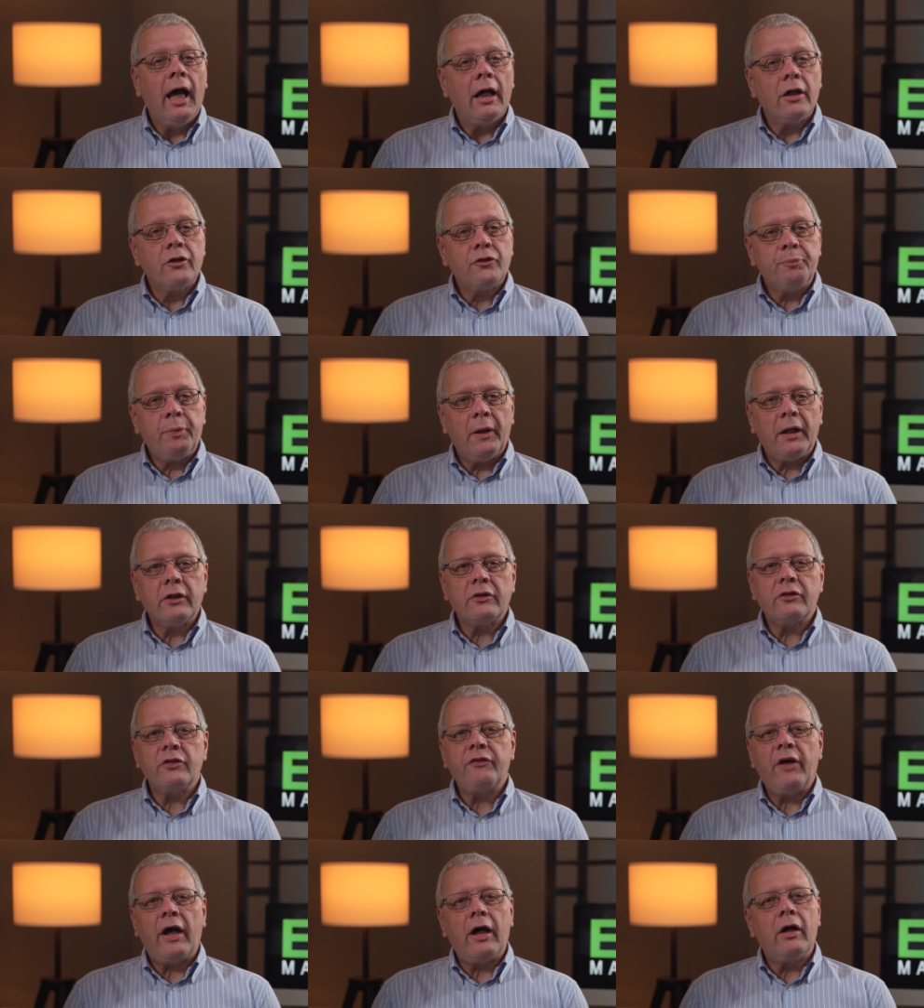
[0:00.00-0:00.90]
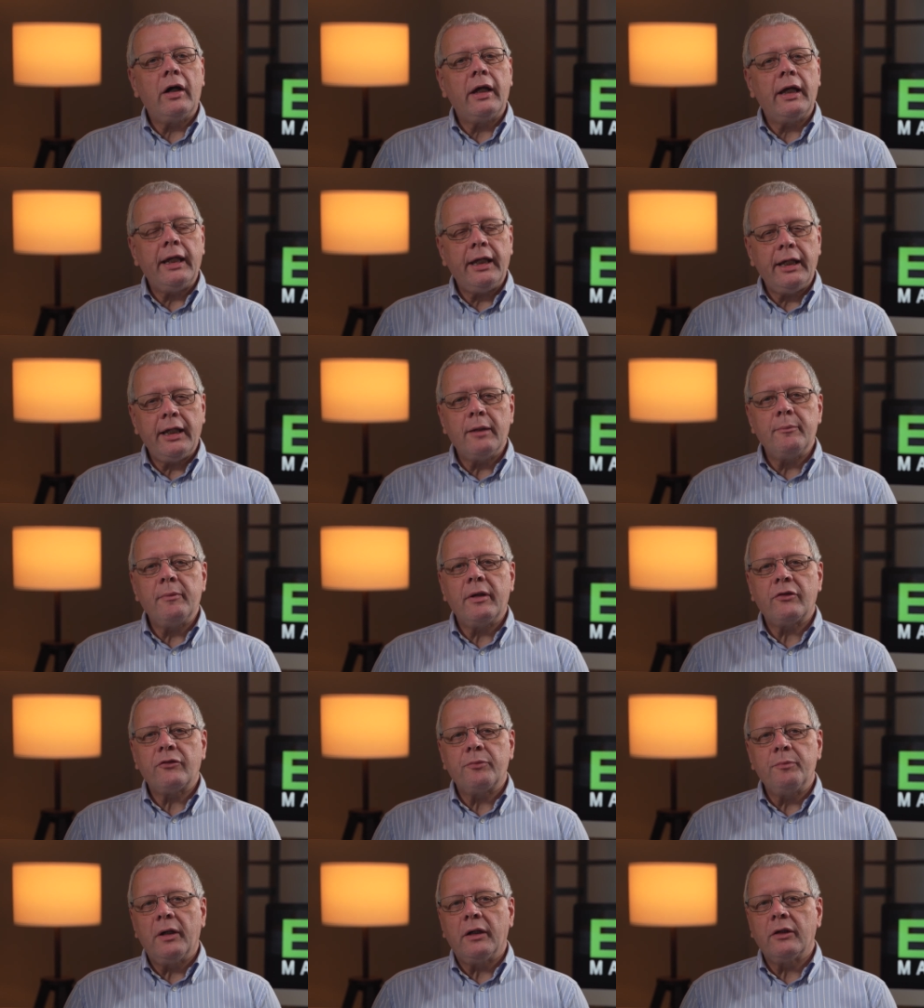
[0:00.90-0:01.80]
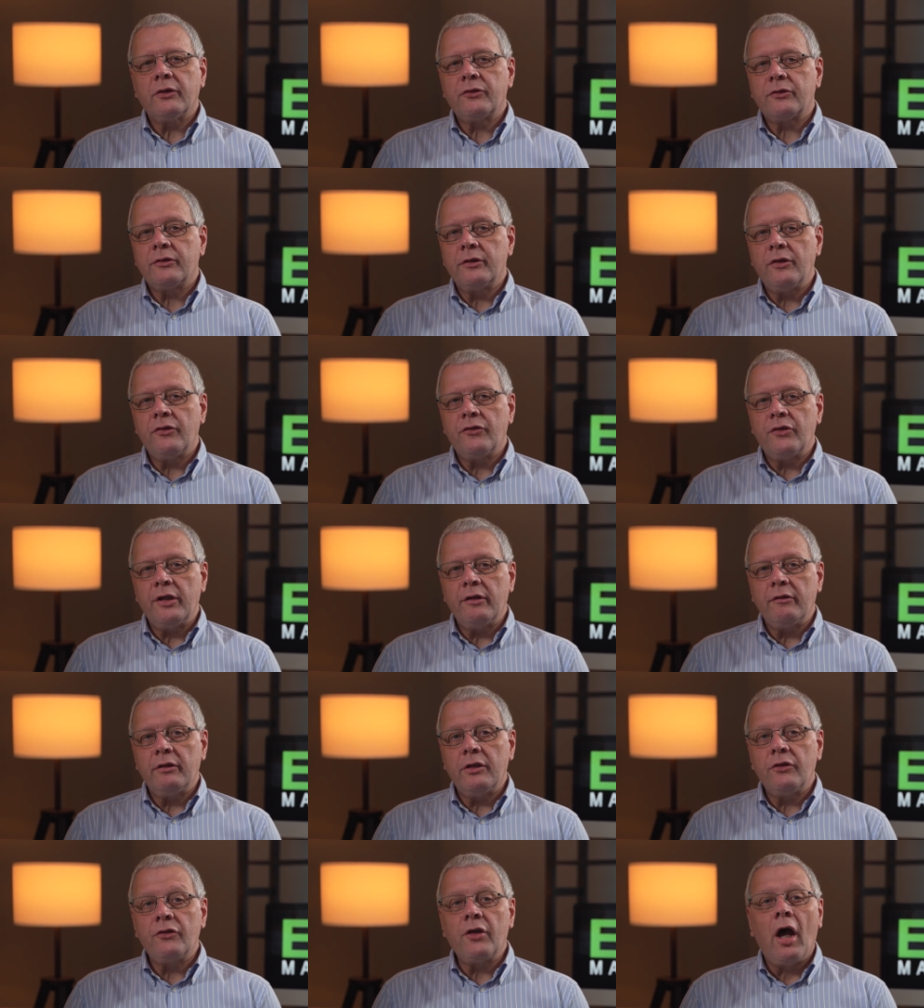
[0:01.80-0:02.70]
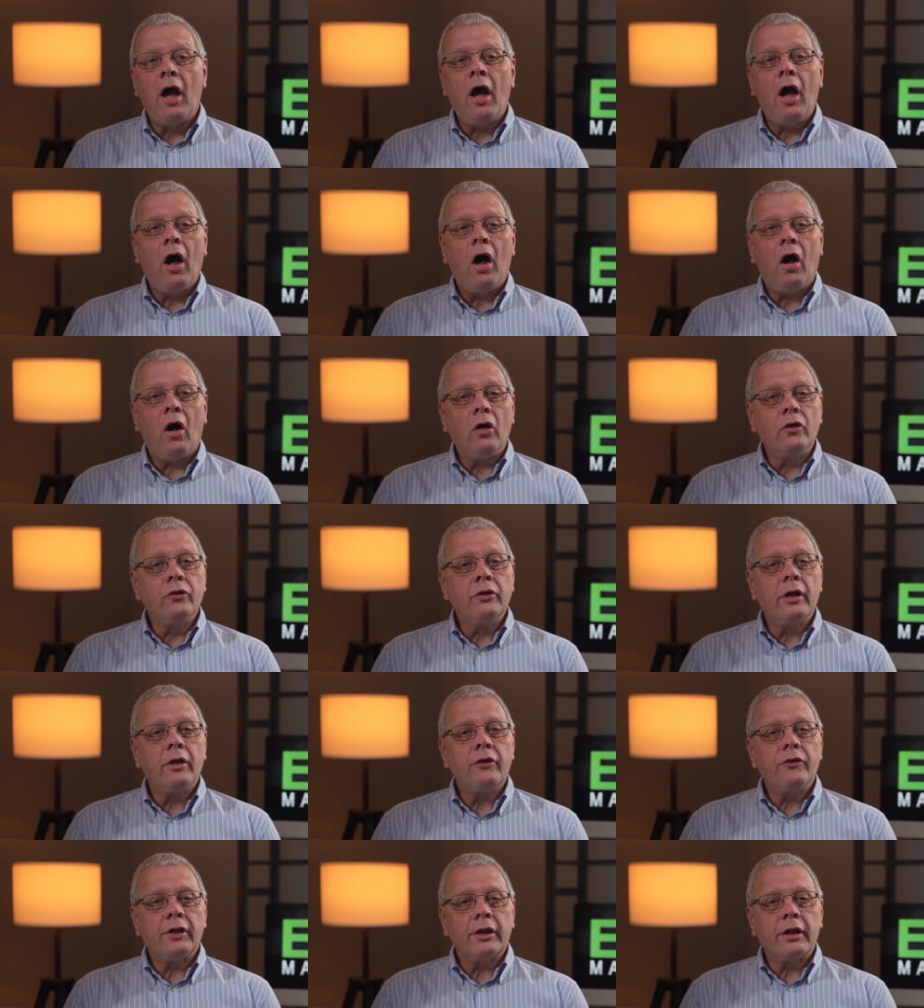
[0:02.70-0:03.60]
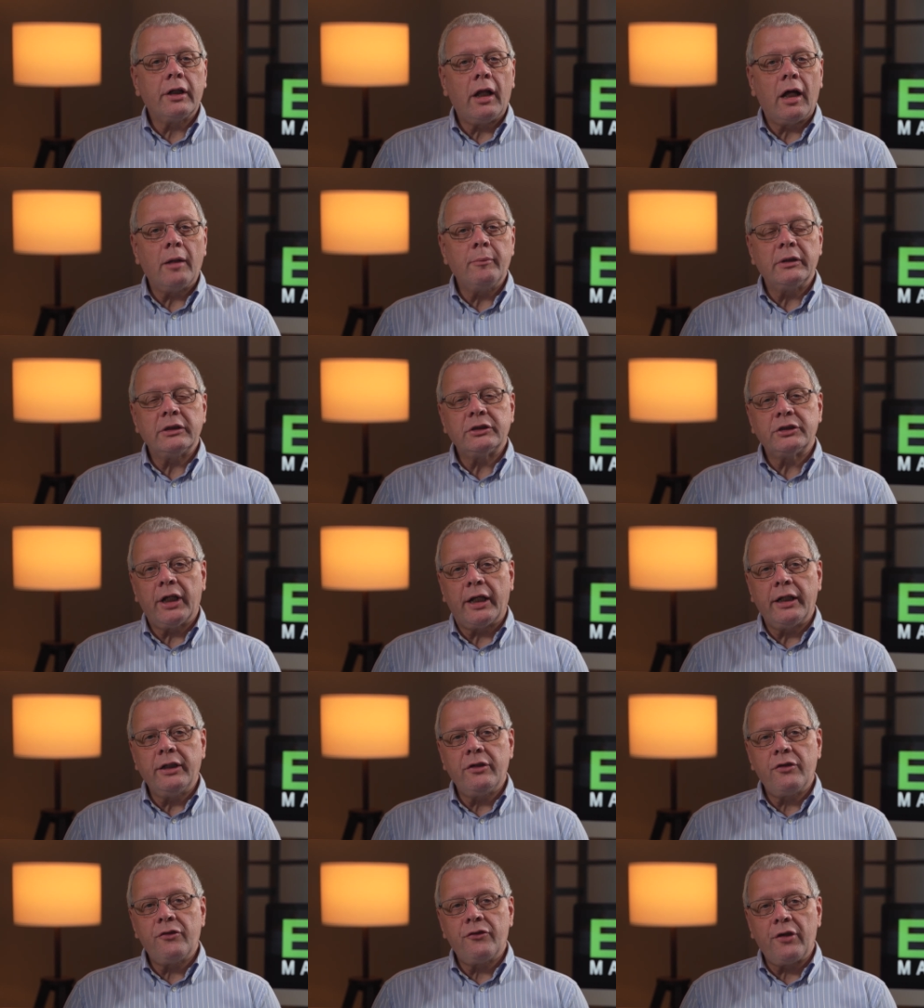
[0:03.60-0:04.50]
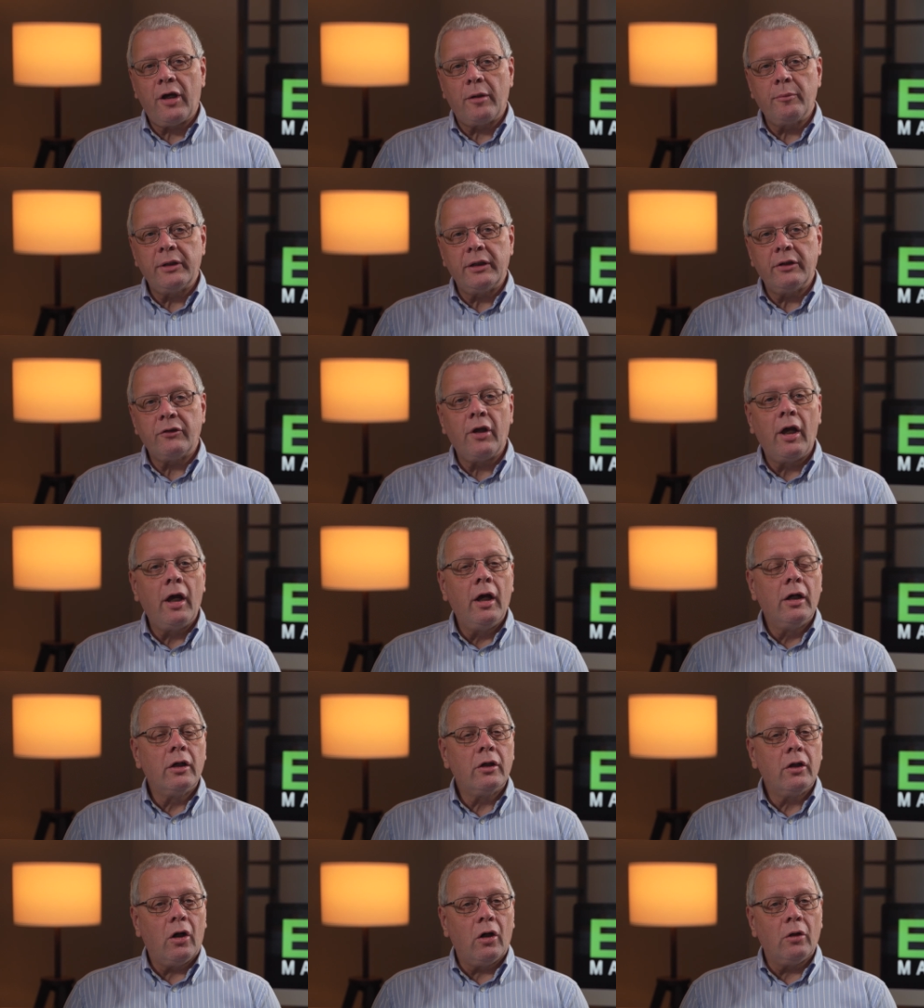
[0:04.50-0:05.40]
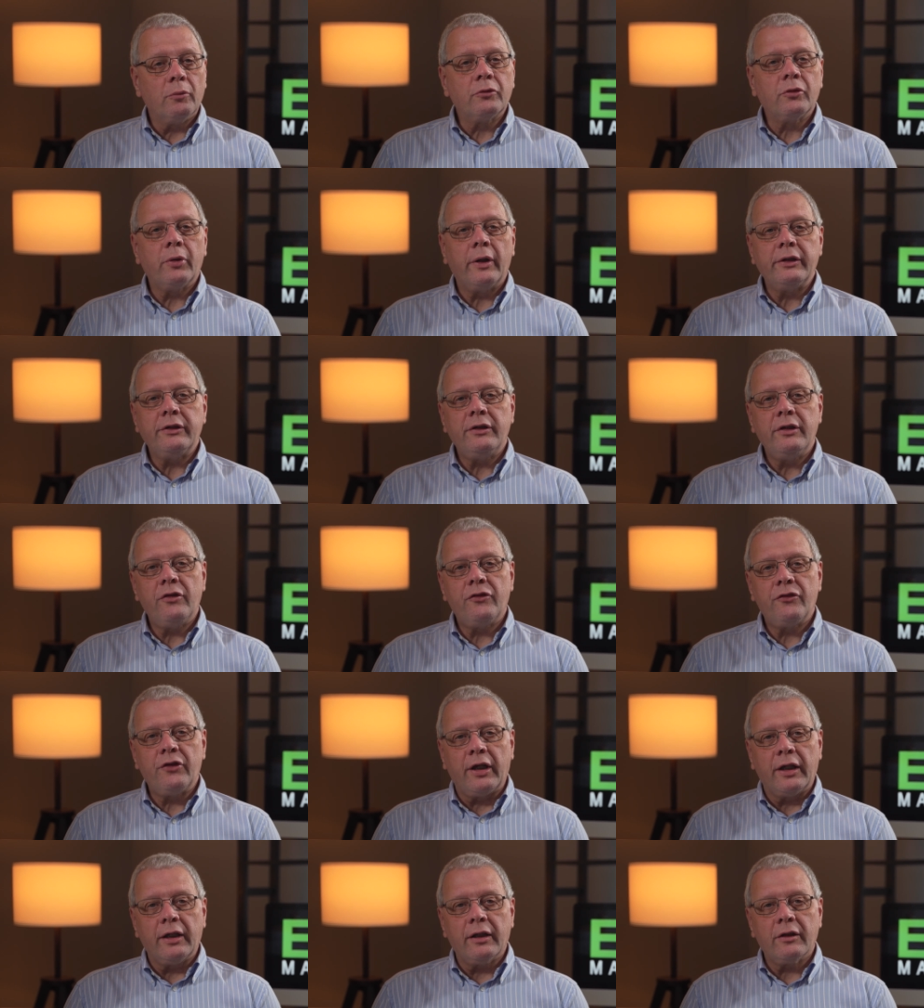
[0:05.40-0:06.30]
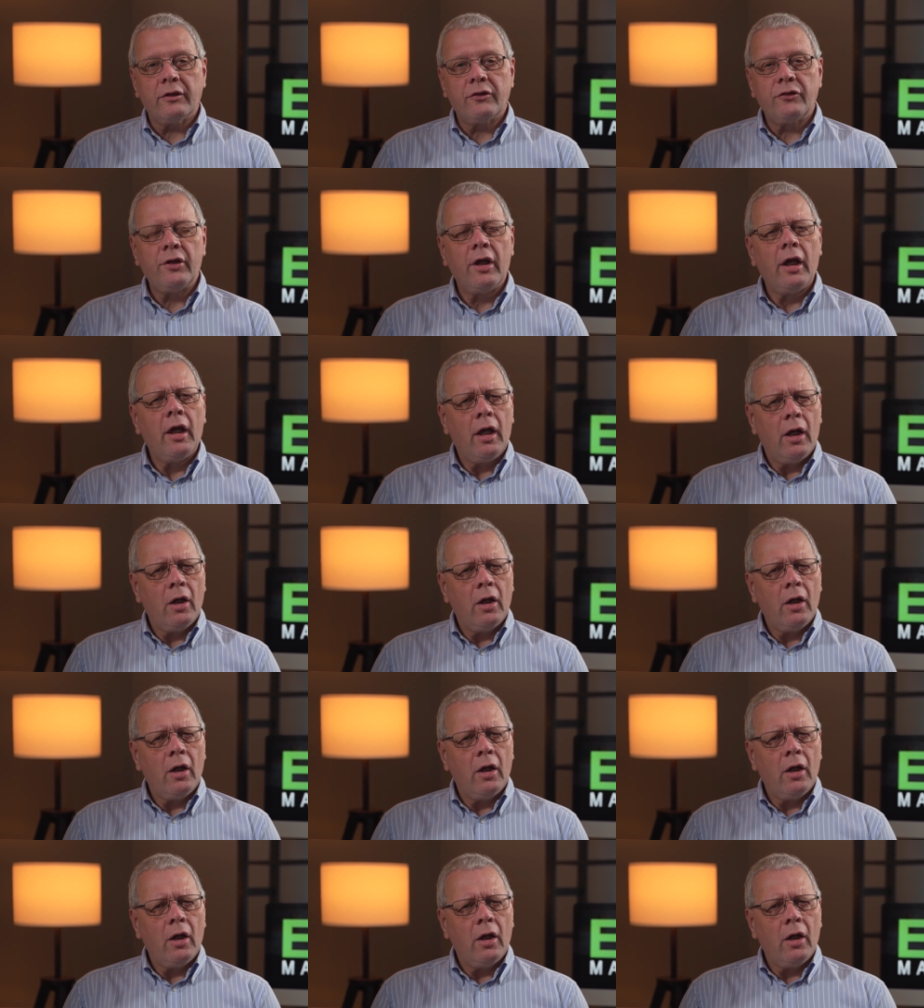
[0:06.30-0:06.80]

As part of our EMS Mastery series on the Climate Change Summit COP26,